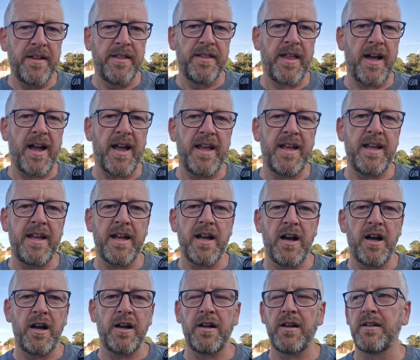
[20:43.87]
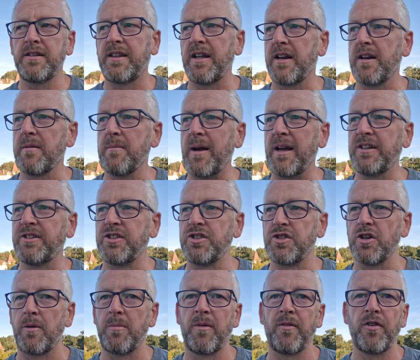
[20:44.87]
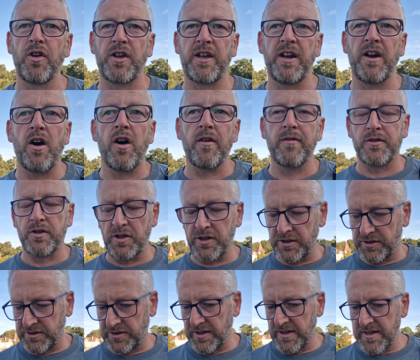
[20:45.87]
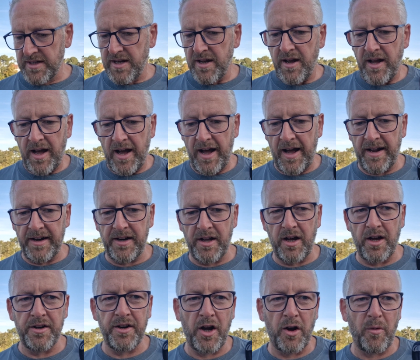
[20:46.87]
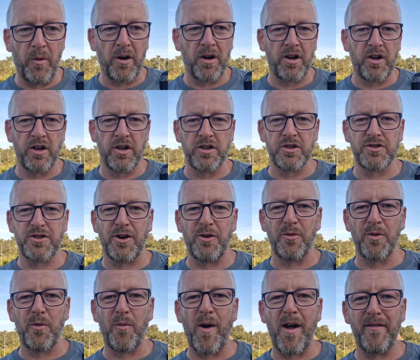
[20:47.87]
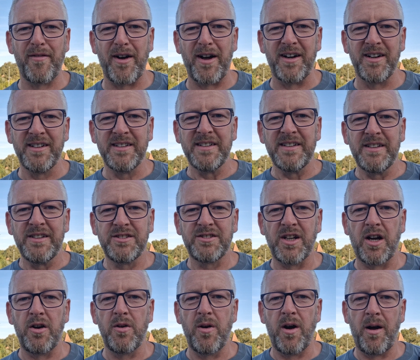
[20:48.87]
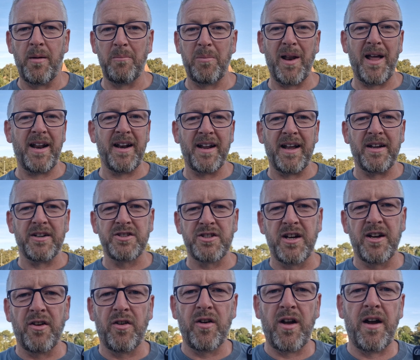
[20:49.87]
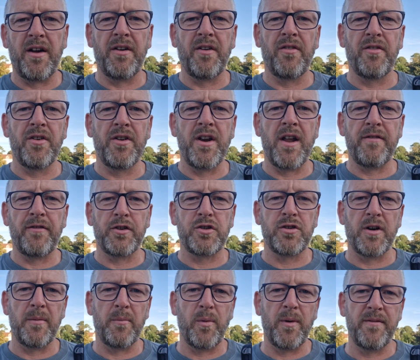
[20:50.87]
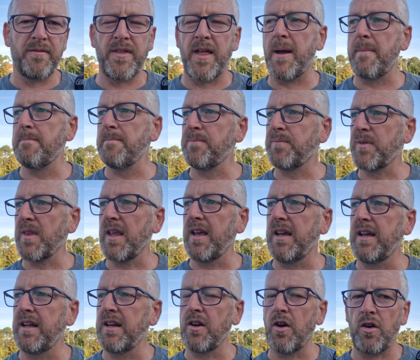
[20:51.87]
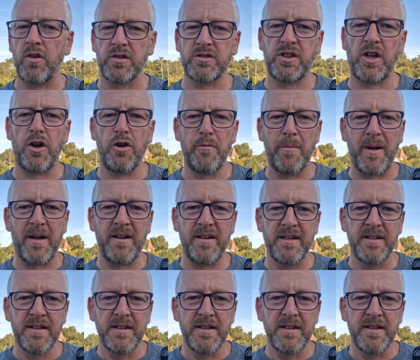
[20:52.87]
They did an amazing job of looking after us, and no one can control the weather. So I'm planning actually on going on another trip with them in October